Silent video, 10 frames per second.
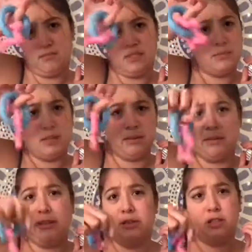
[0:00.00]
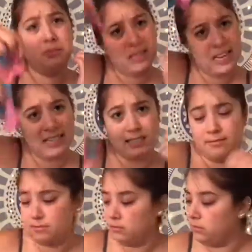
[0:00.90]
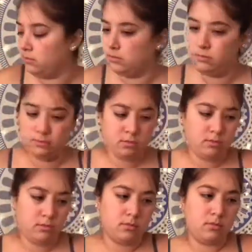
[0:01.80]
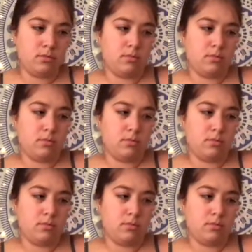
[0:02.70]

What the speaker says: He's not that into rubber toys. He likes